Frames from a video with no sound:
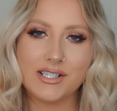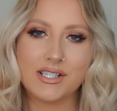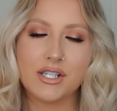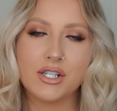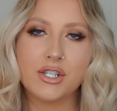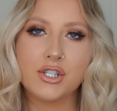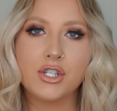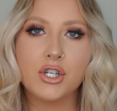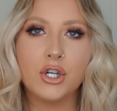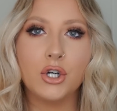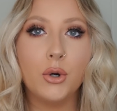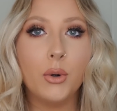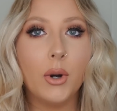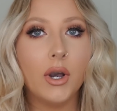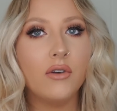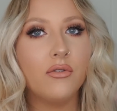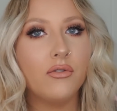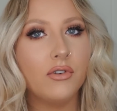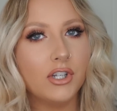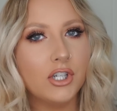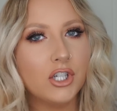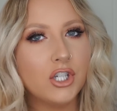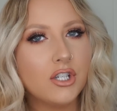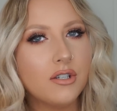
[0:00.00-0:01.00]
So I
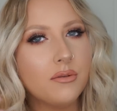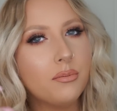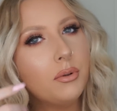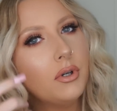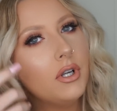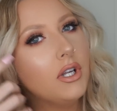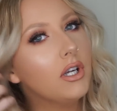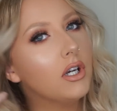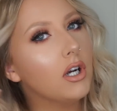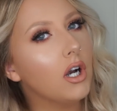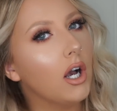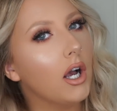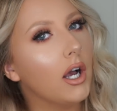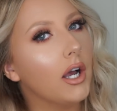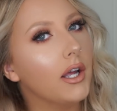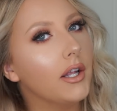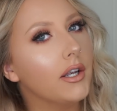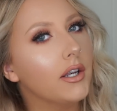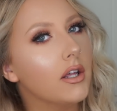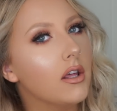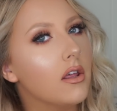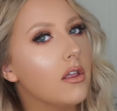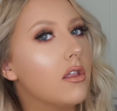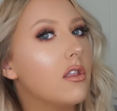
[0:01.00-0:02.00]
finished putting
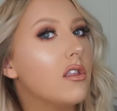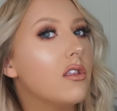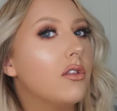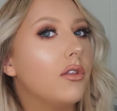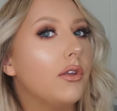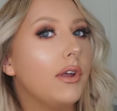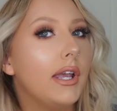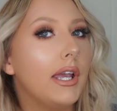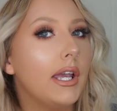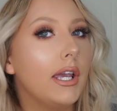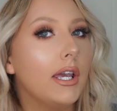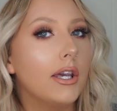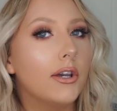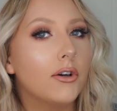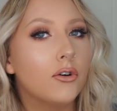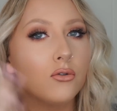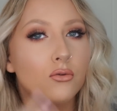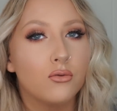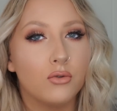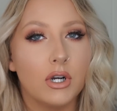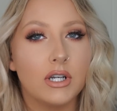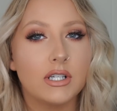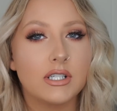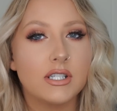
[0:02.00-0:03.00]
on the
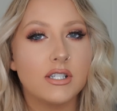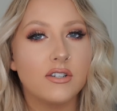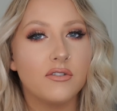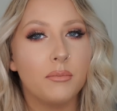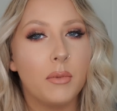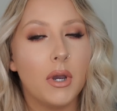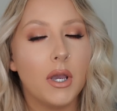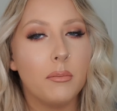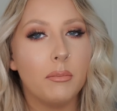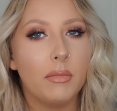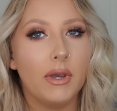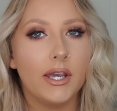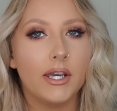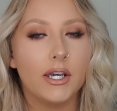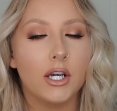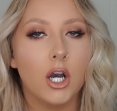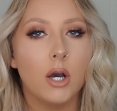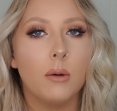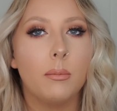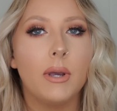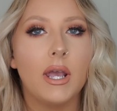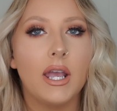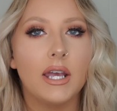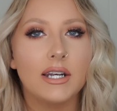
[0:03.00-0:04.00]
rest of my
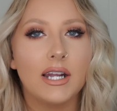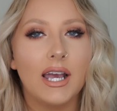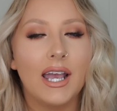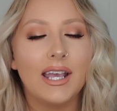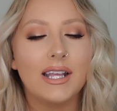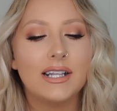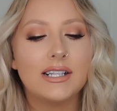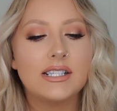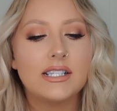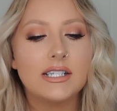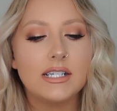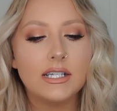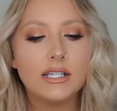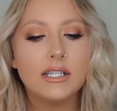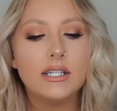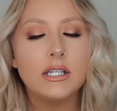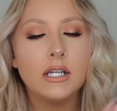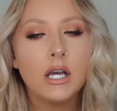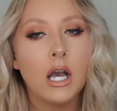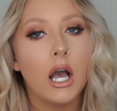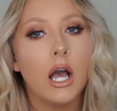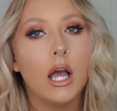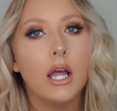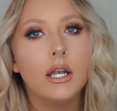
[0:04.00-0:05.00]
makeup and I did
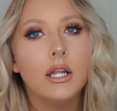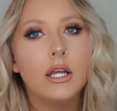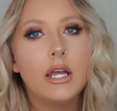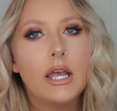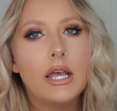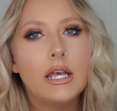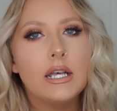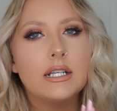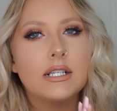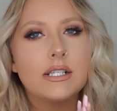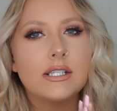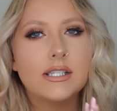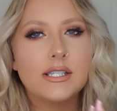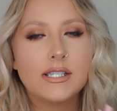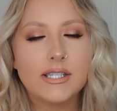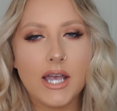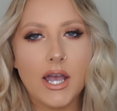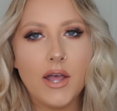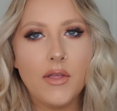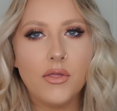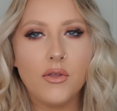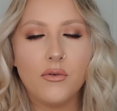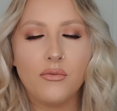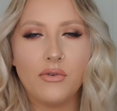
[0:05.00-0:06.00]
not
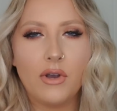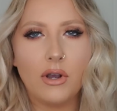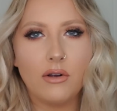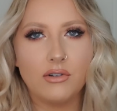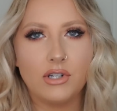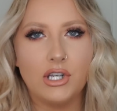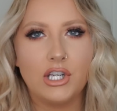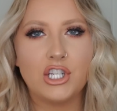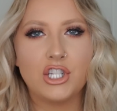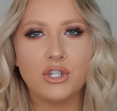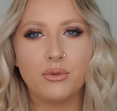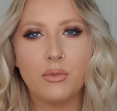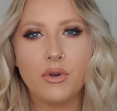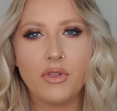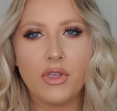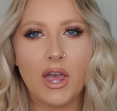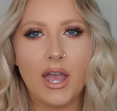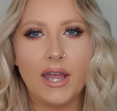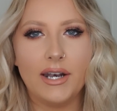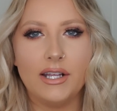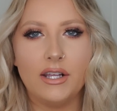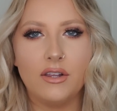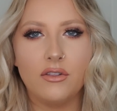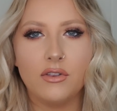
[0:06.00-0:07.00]
set the foundation with
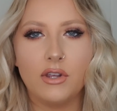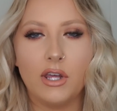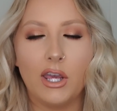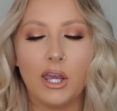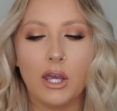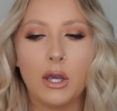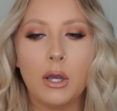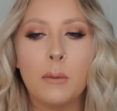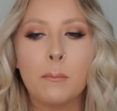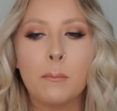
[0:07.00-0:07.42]
anything.